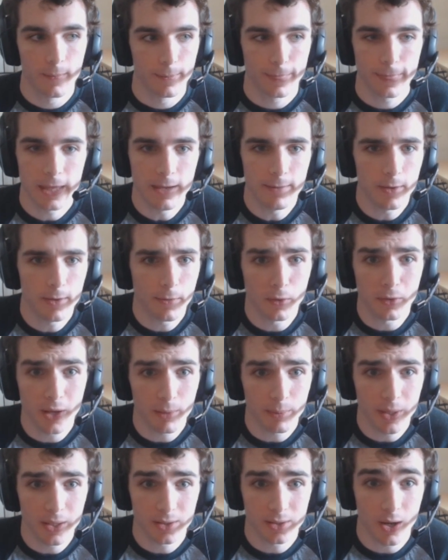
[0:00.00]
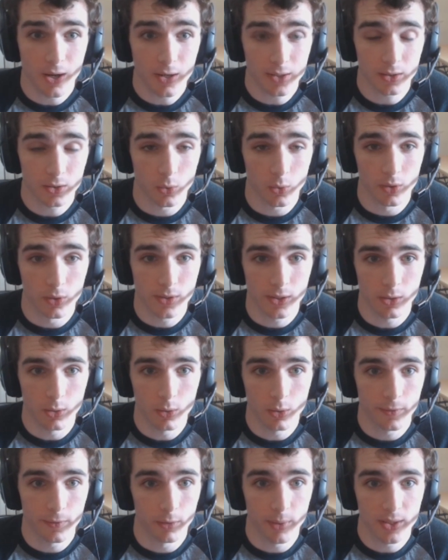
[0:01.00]
Even if they're not being toxic towards you,
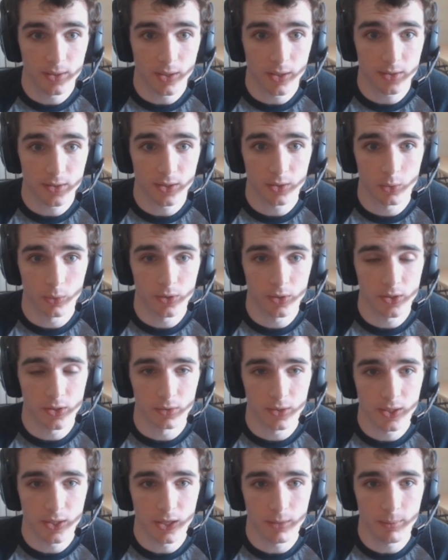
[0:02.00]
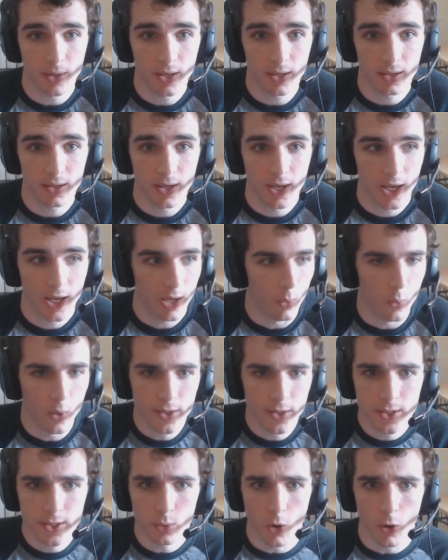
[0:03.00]
if they're being toxic towards your teammate,
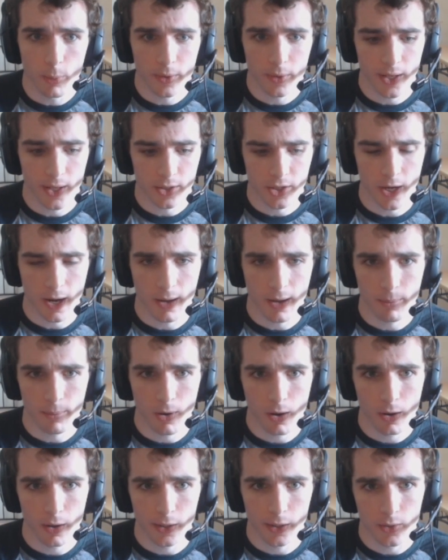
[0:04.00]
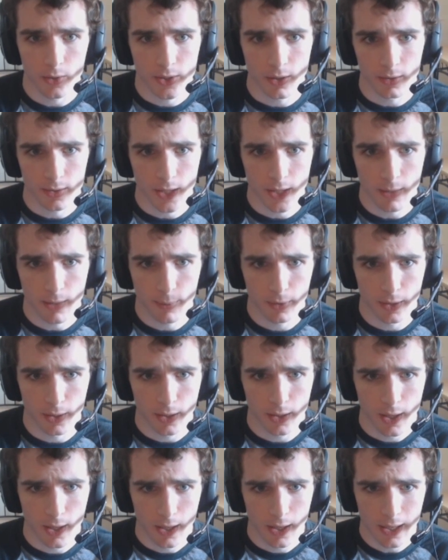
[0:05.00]
once you open that chat bar and you start typing like,
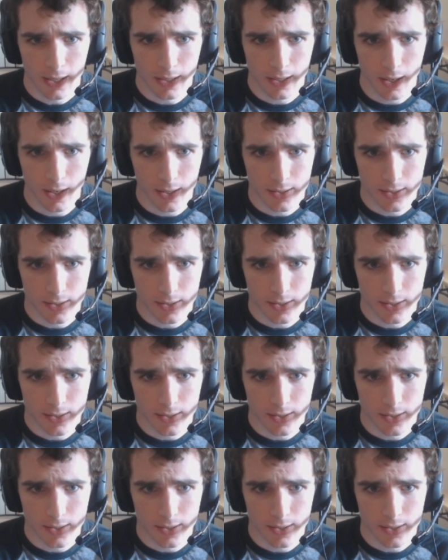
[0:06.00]
hey guys,